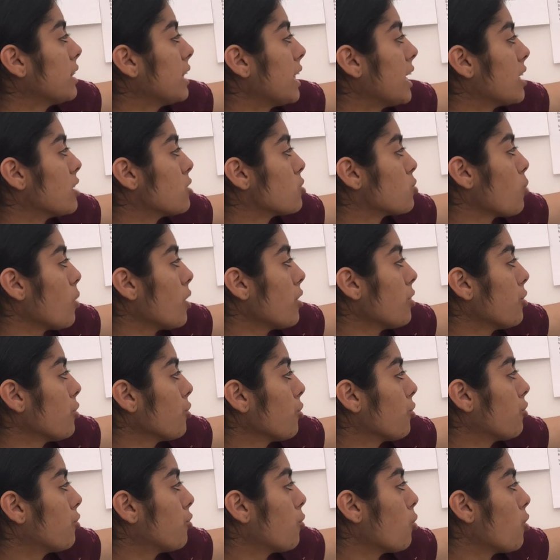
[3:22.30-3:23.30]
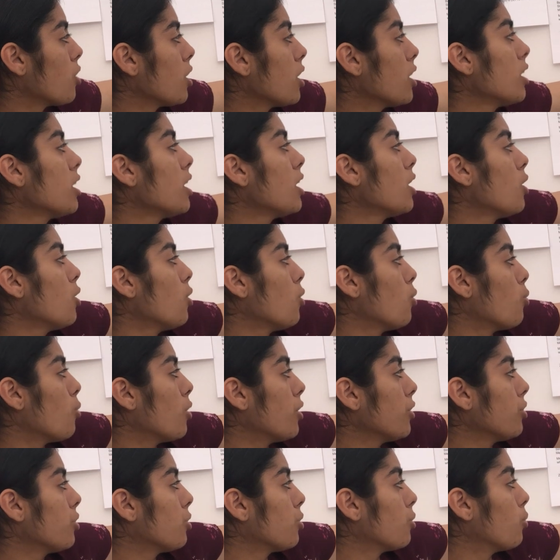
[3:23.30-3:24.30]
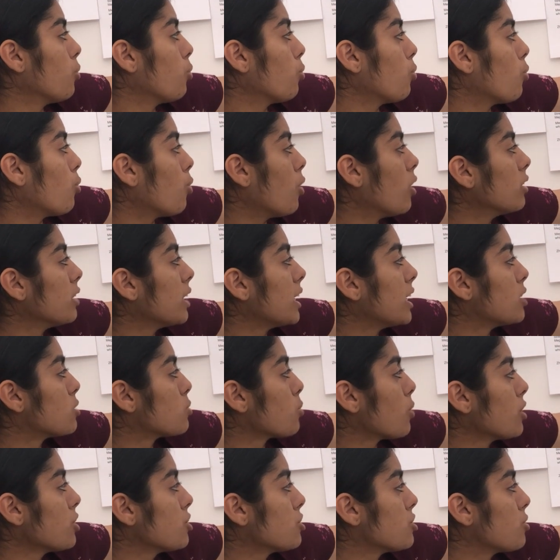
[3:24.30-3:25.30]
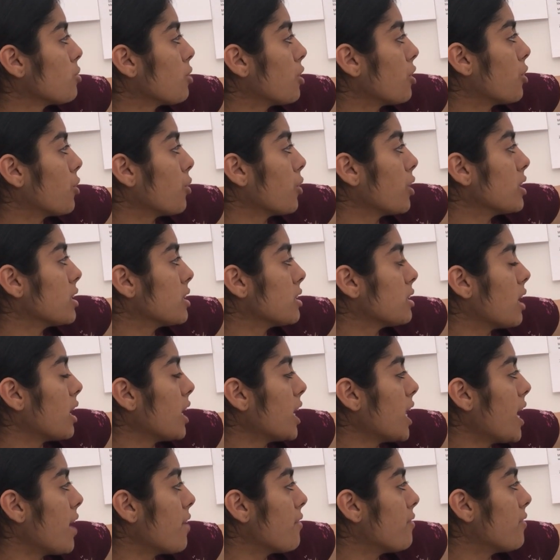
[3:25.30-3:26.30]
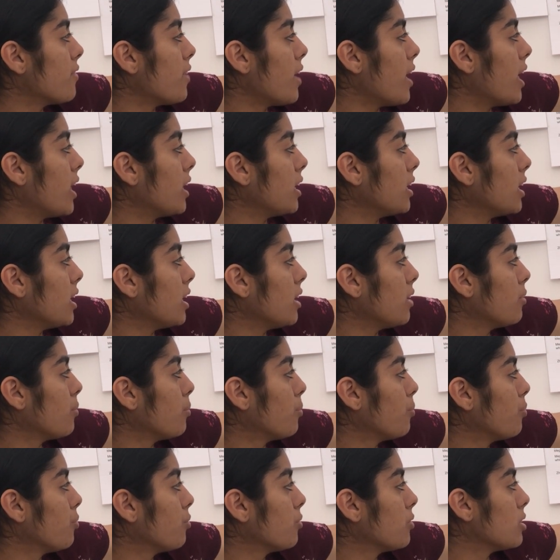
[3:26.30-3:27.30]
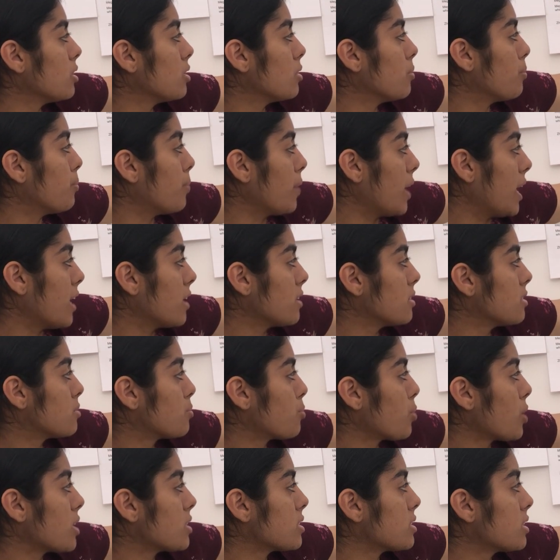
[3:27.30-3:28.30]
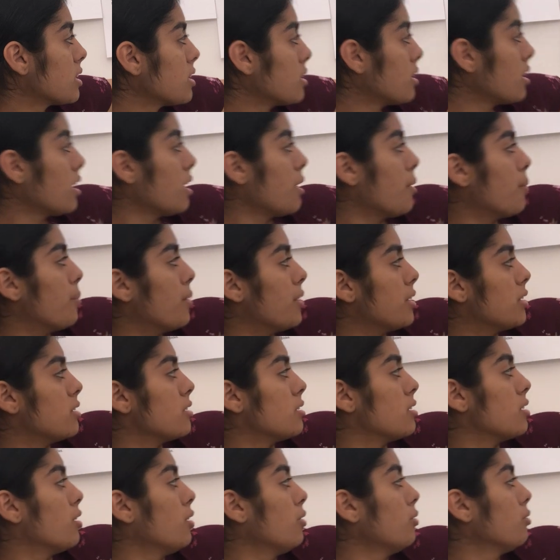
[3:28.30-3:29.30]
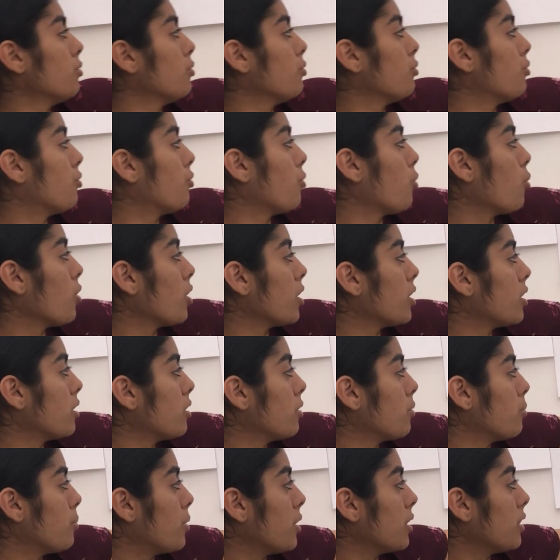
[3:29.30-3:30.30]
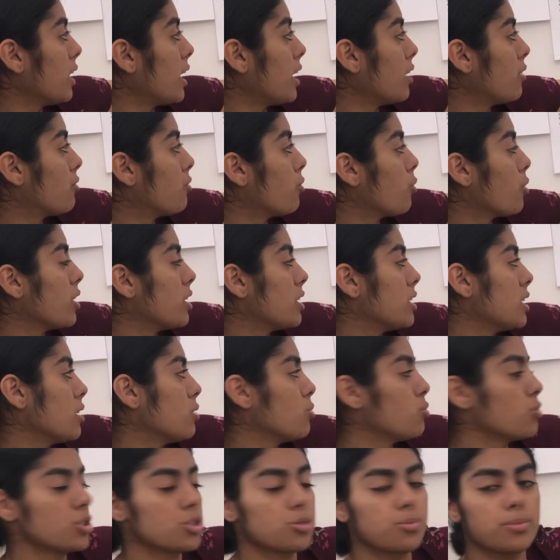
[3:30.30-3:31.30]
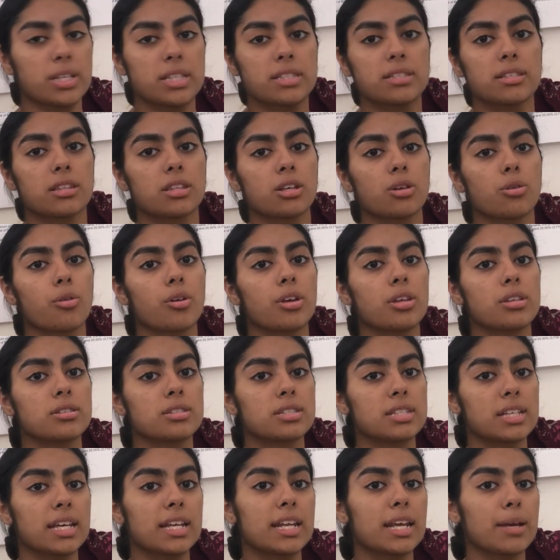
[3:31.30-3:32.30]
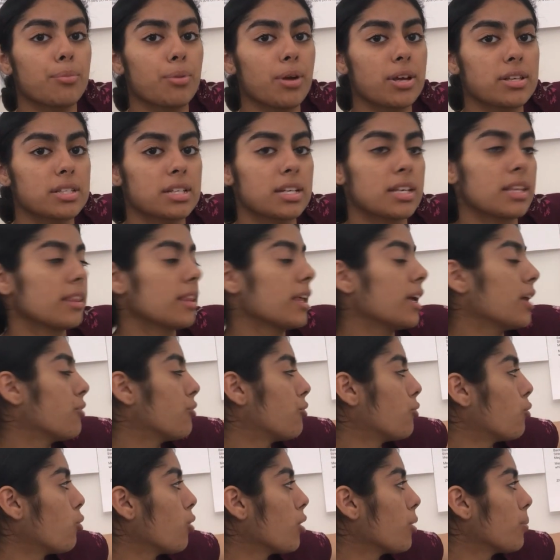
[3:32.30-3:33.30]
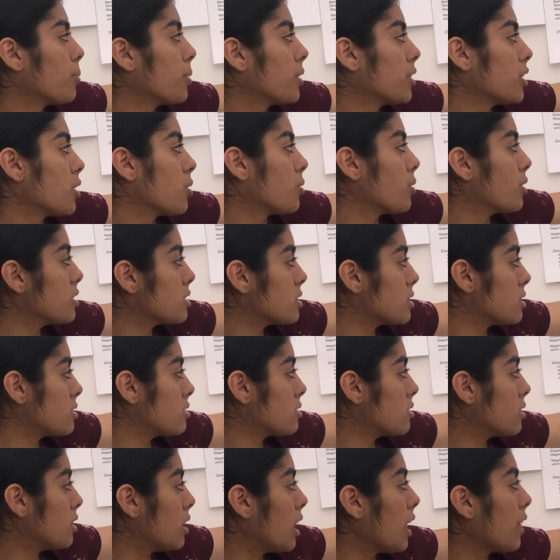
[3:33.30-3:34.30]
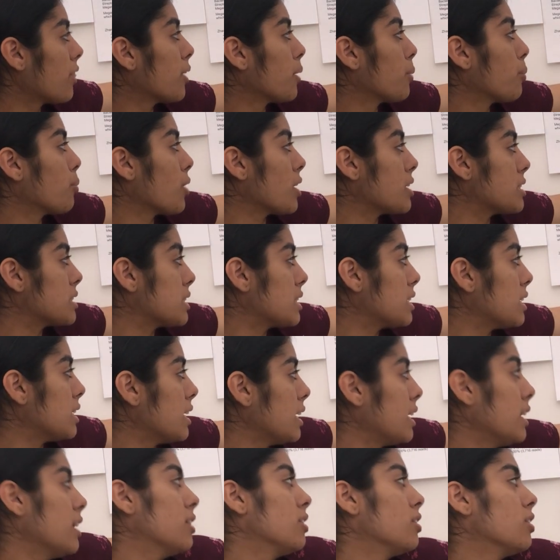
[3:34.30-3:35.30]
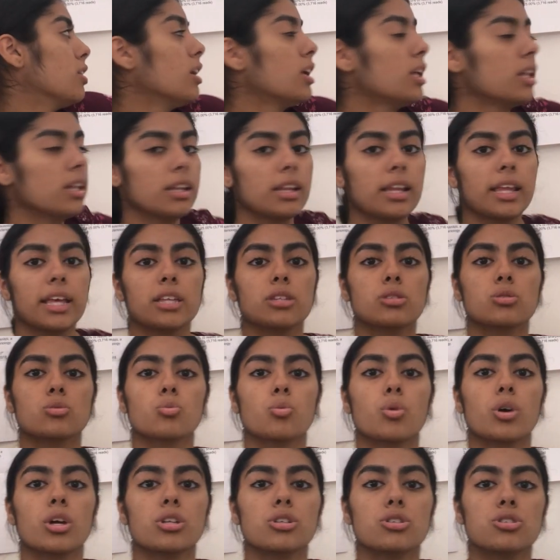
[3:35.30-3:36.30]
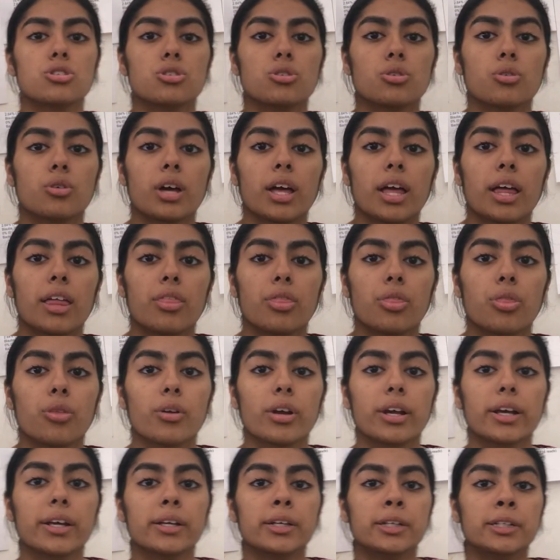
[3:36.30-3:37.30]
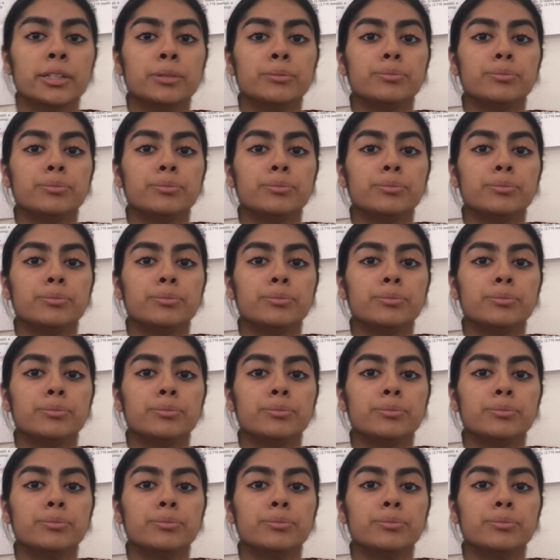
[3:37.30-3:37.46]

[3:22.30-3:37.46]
lanes 1 through 4. Lanes 1, 2, and 3 did not have any bands present, but lane 4 did, which means that there was DNA present in lane 4, but there was nothing present in lanes 1, 2, and 3.